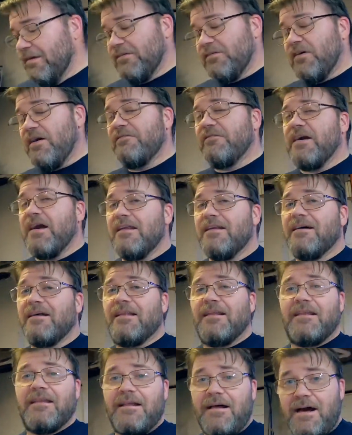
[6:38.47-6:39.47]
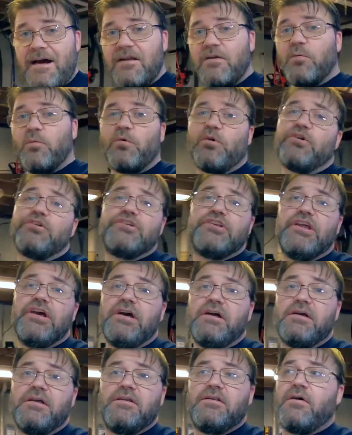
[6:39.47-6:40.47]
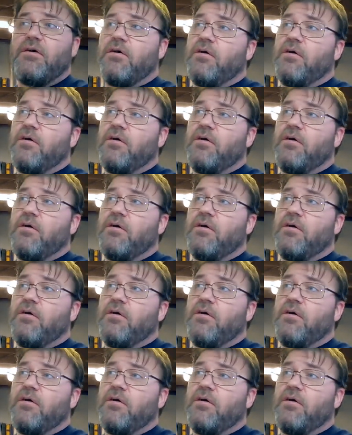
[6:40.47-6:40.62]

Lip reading: So I've gotten a lot of work done